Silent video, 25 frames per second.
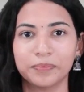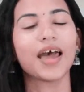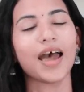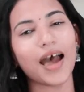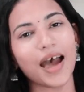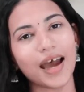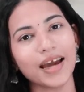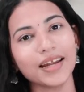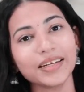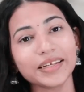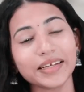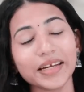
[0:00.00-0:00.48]

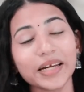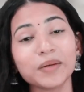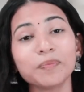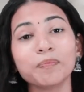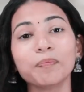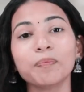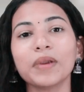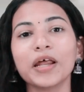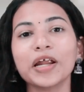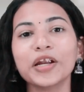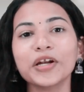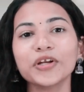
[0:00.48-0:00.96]
and get
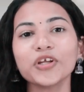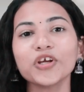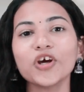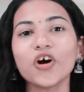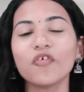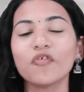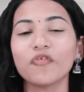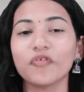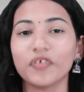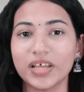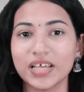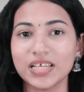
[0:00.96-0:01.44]
plenty
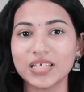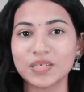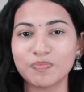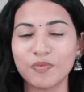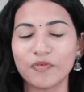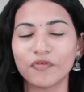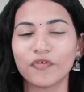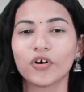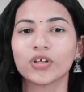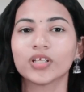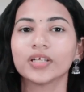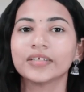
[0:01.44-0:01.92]
of rest
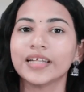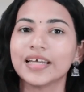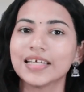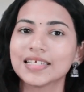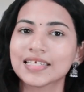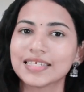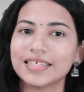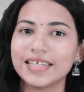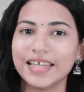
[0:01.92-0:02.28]
before the test